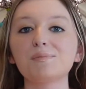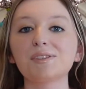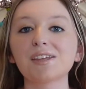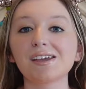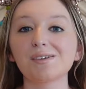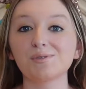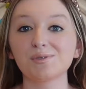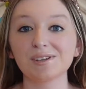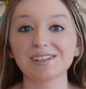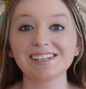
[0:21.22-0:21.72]
with
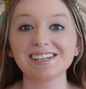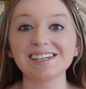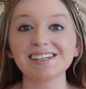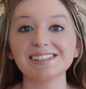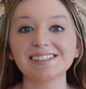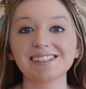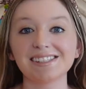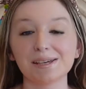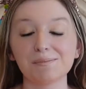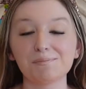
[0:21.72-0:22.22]
a really
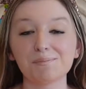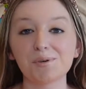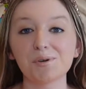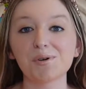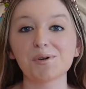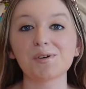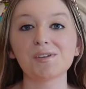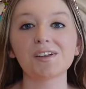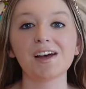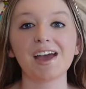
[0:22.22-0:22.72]

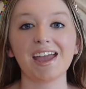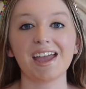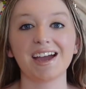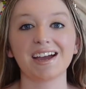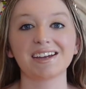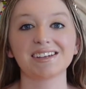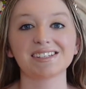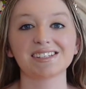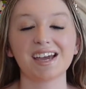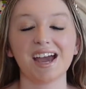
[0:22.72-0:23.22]
simple
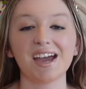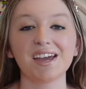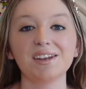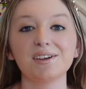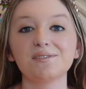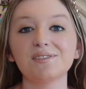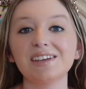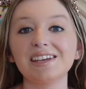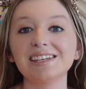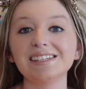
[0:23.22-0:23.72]
and kind of
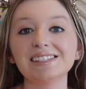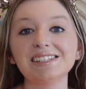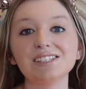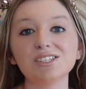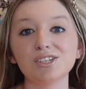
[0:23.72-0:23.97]
easy